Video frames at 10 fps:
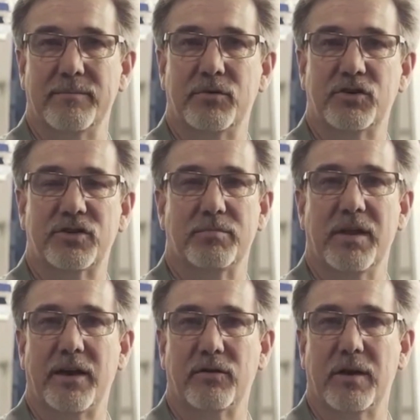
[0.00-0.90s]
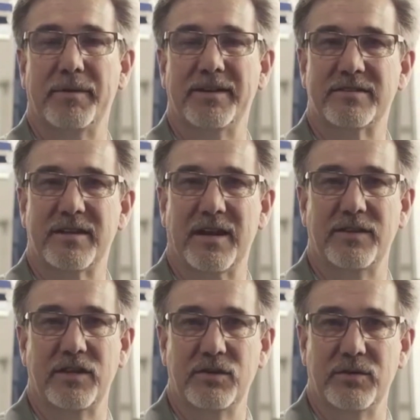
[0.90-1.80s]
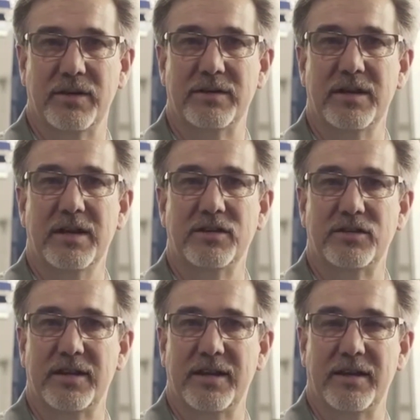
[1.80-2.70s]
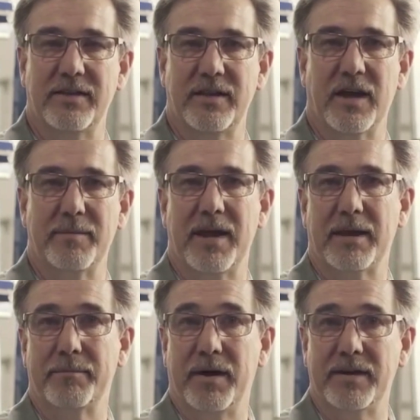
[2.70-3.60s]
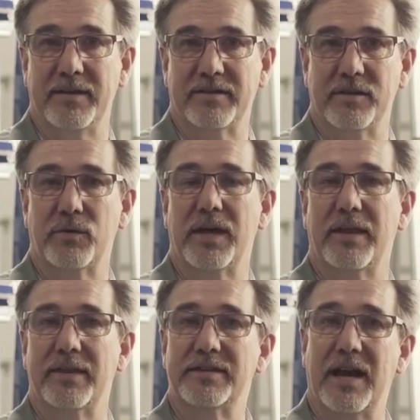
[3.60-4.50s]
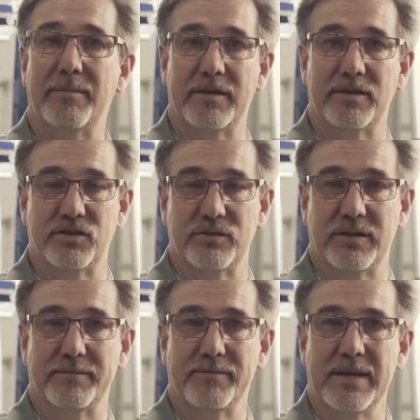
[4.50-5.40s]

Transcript: push the bladder up inside the unit to hit the automatic button that's located in the top of this unit.